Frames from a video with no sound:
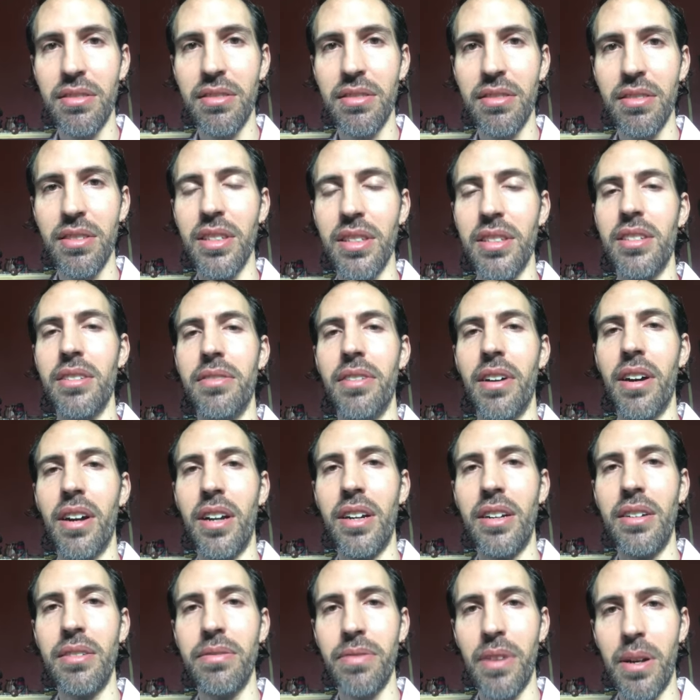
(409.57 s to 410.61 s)
the
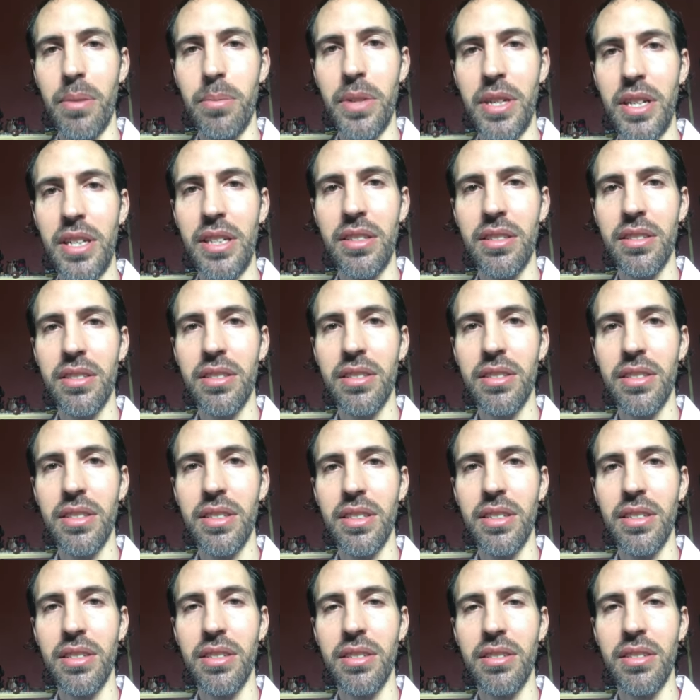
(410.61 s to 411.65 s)
divine feminine,
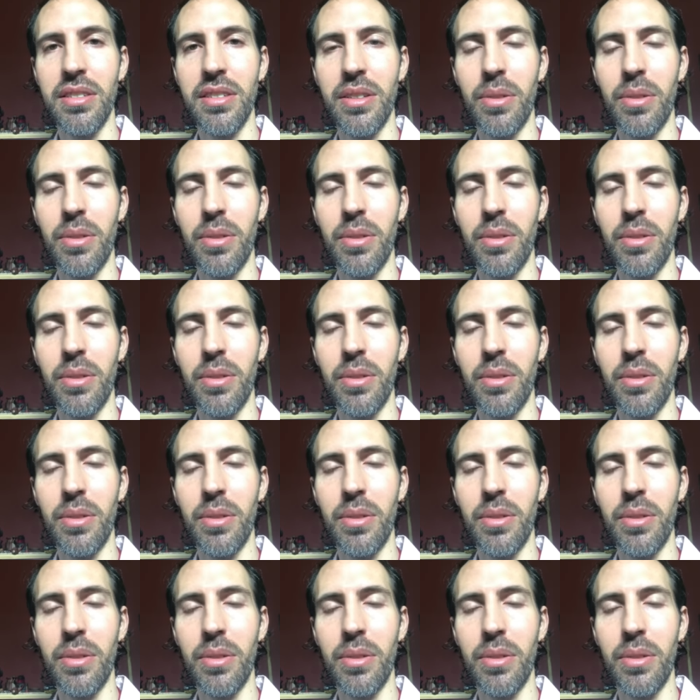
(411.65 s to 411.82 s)
the